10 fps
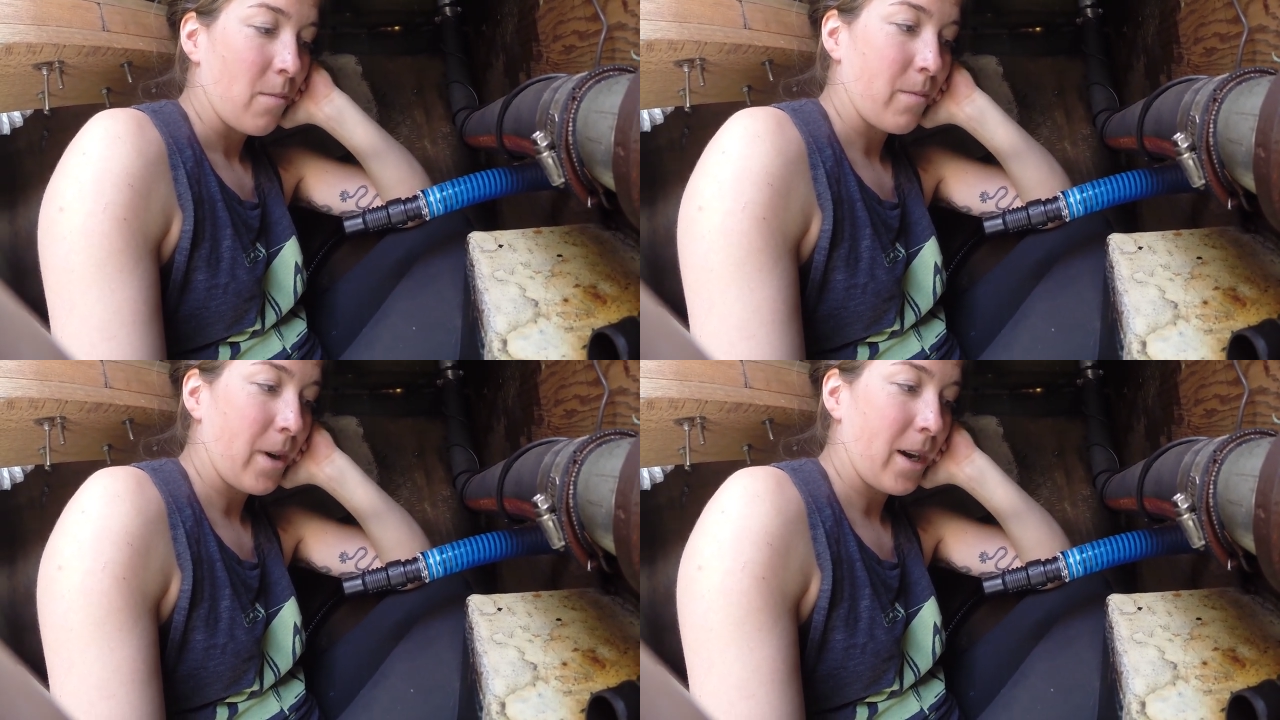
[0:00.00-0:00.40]

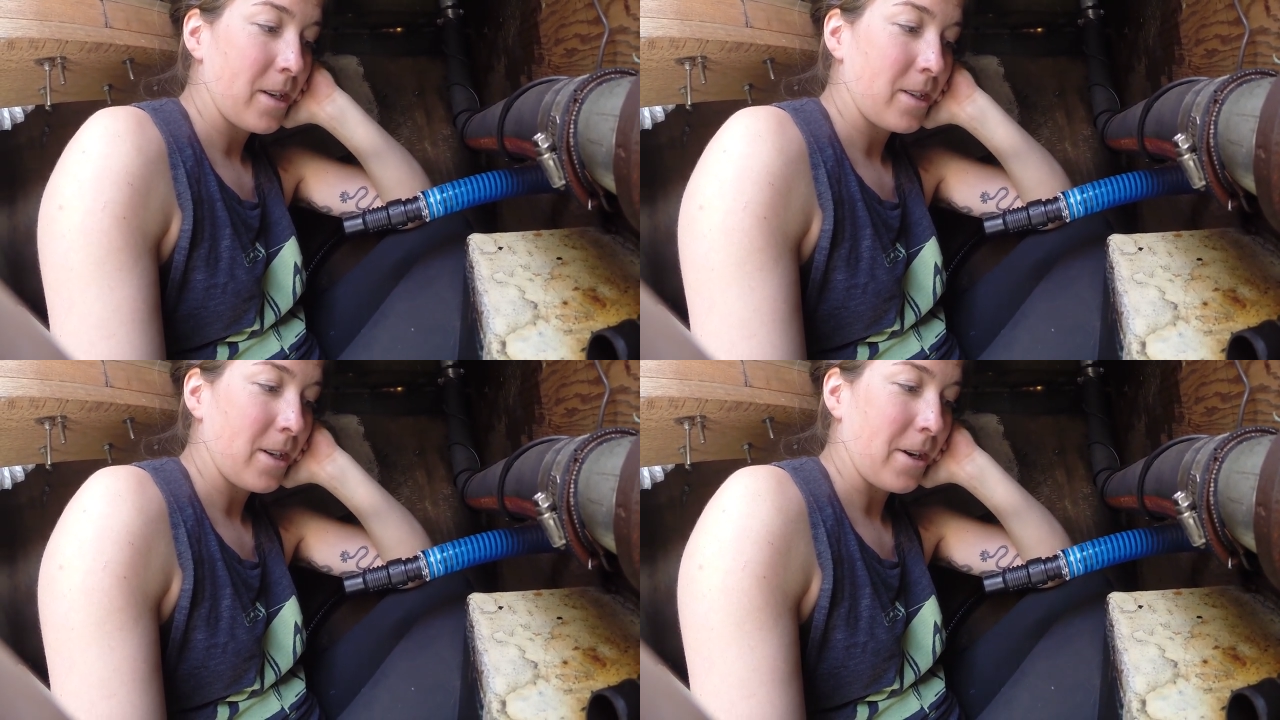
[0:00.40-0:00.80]

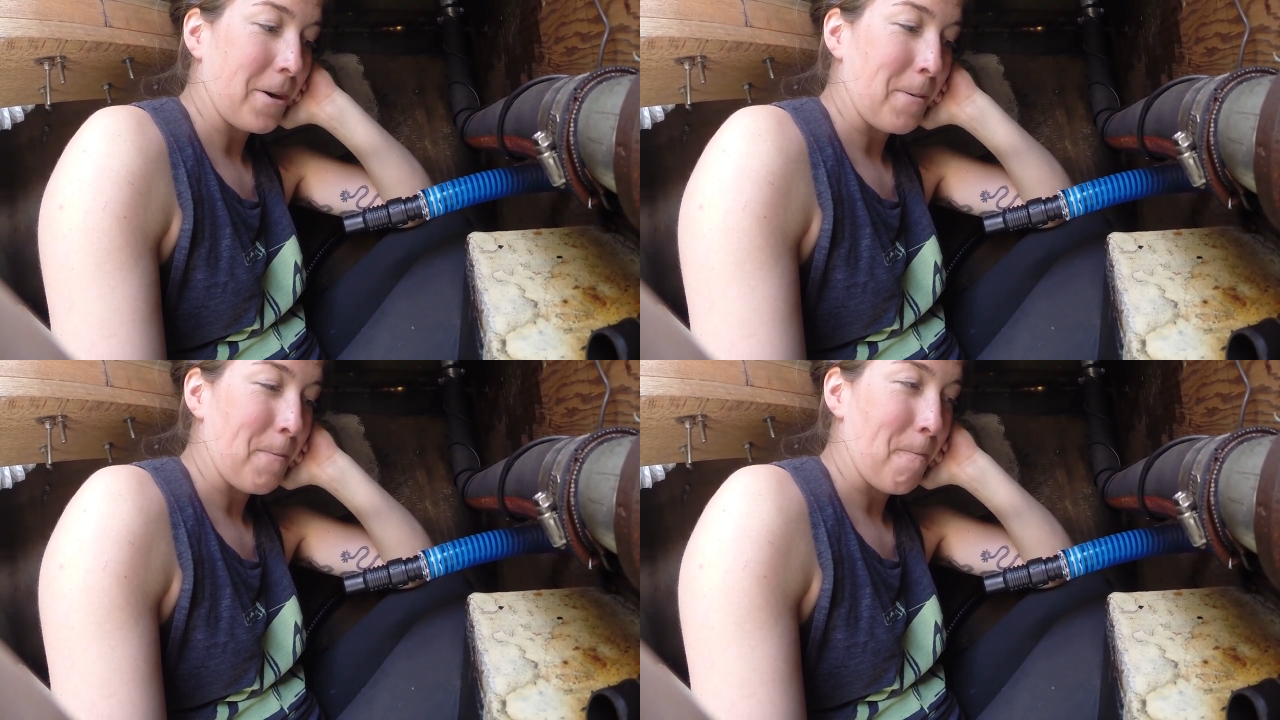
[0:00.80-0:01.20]
But
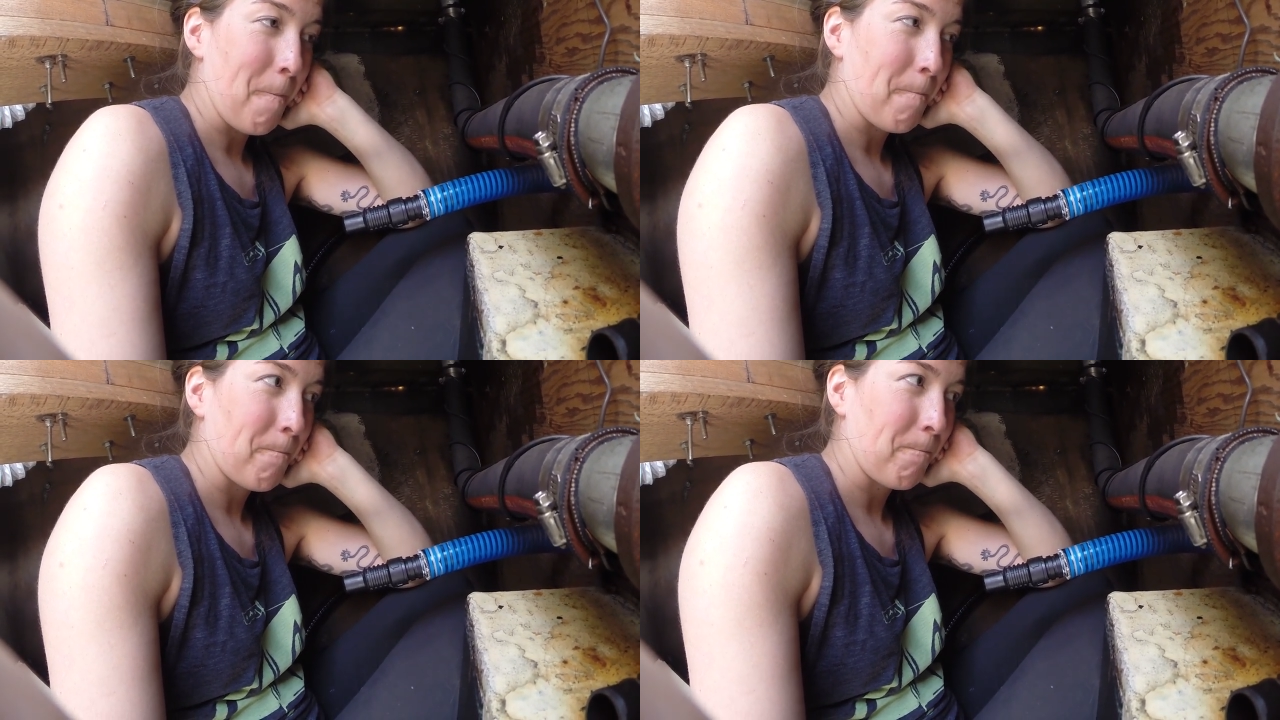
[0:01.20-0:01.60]
um
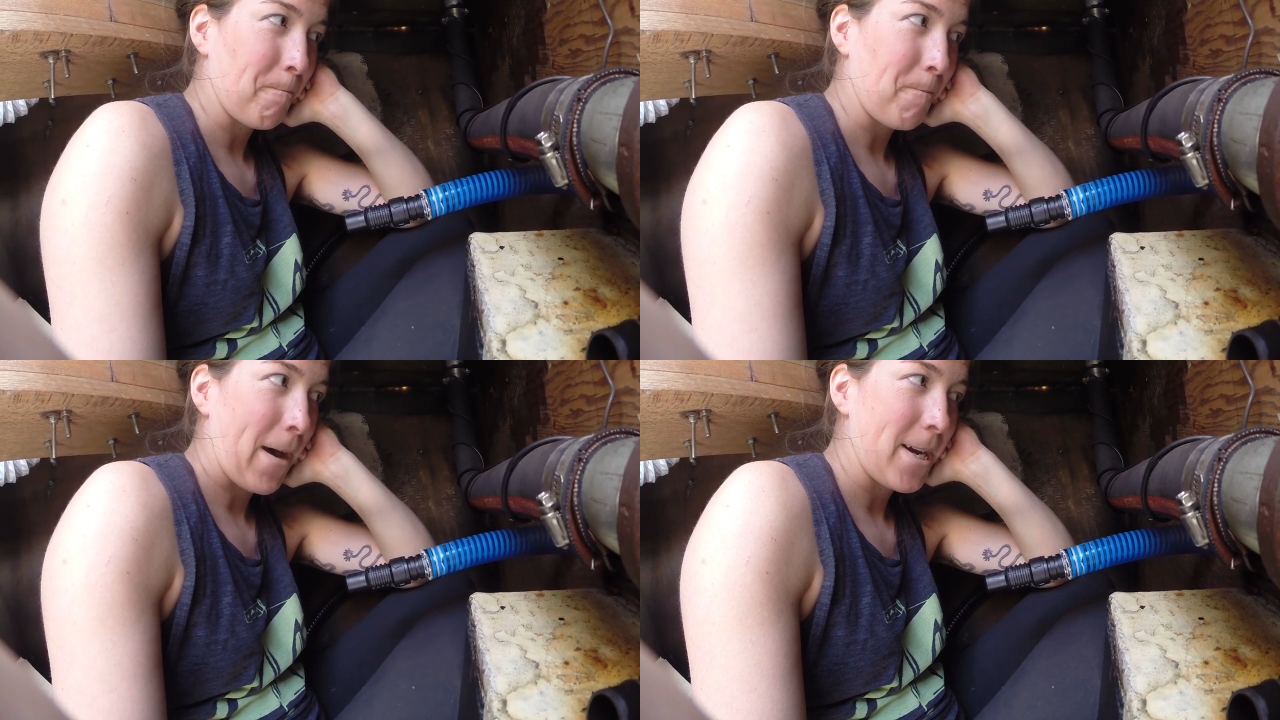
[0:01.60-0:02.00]

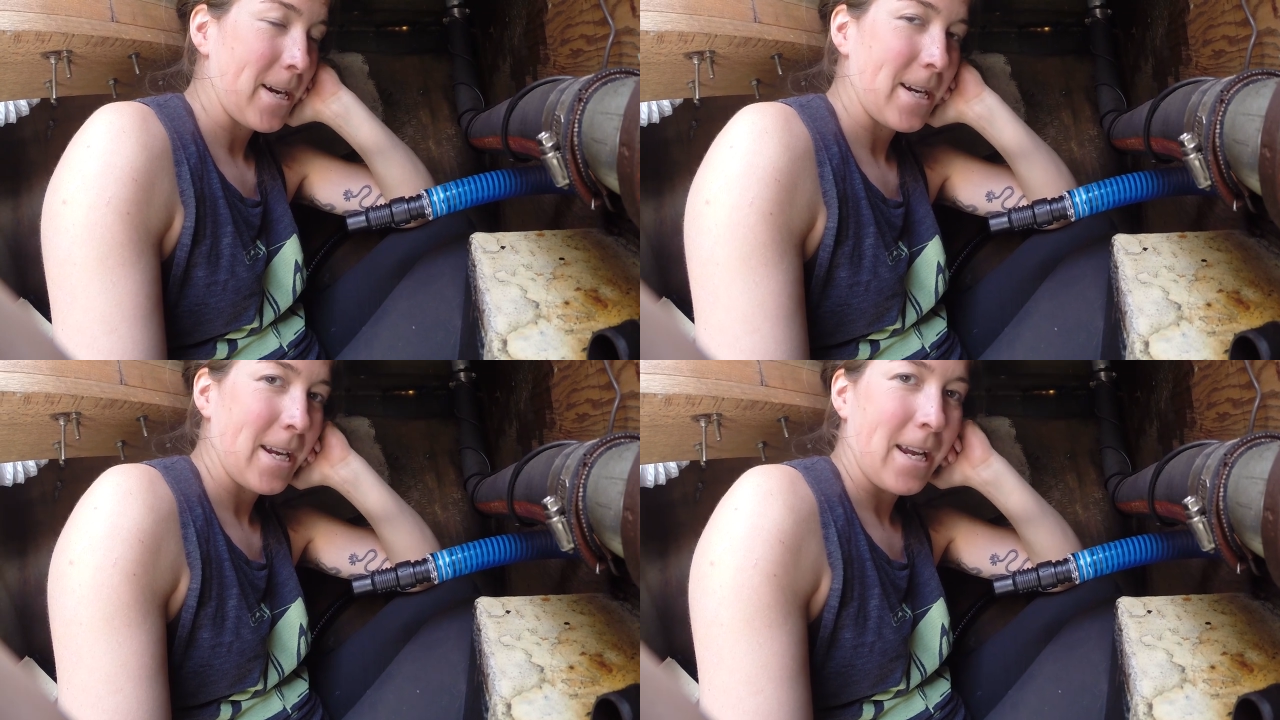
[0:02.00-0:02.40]

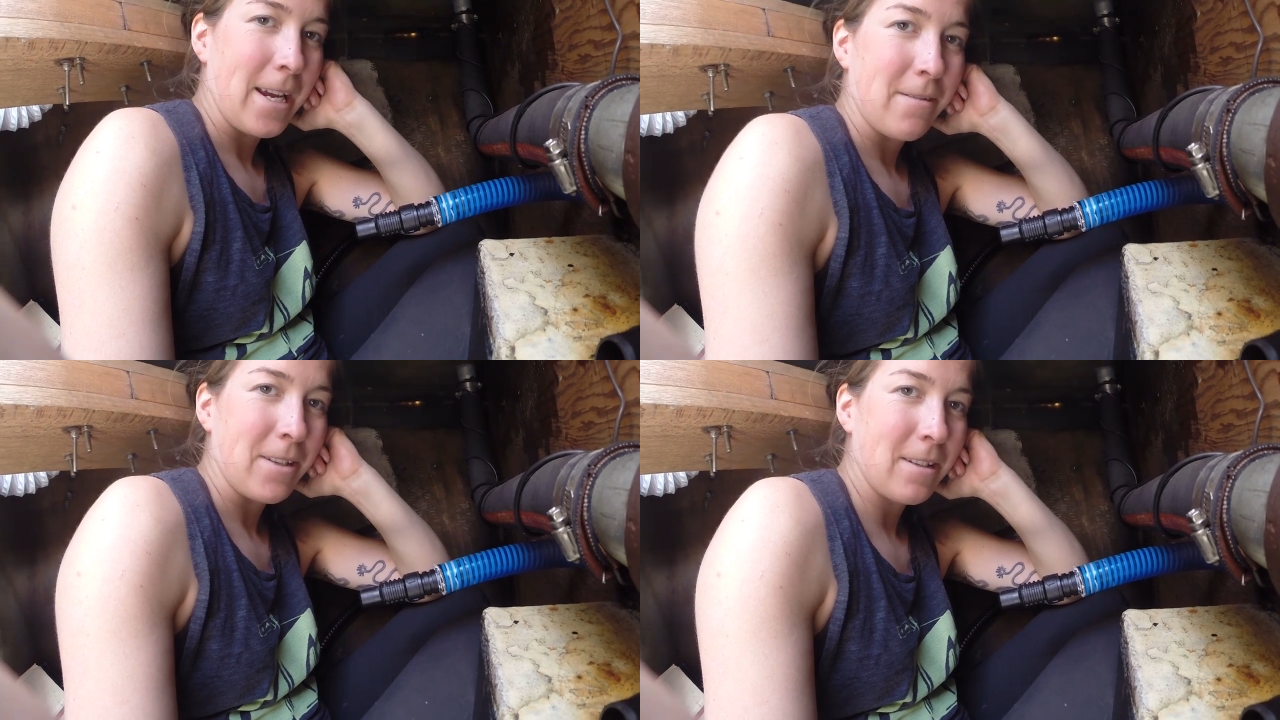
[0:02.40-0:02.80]

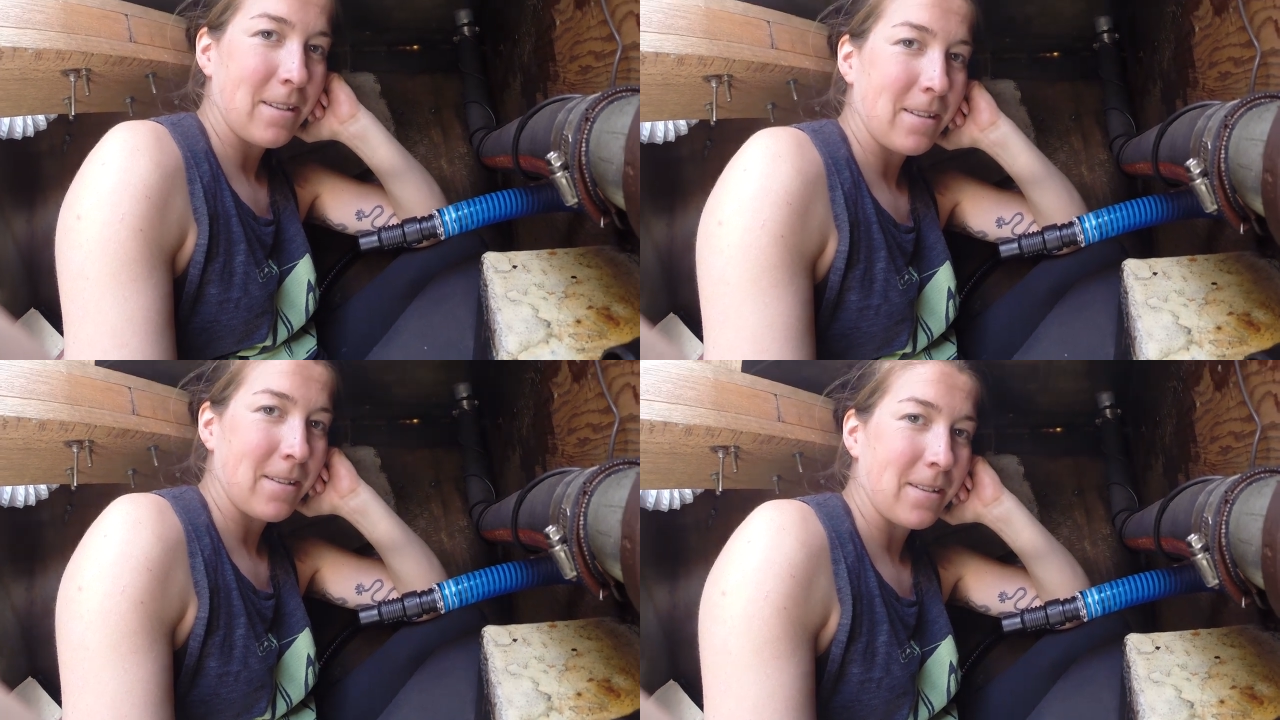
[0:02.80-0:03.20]
just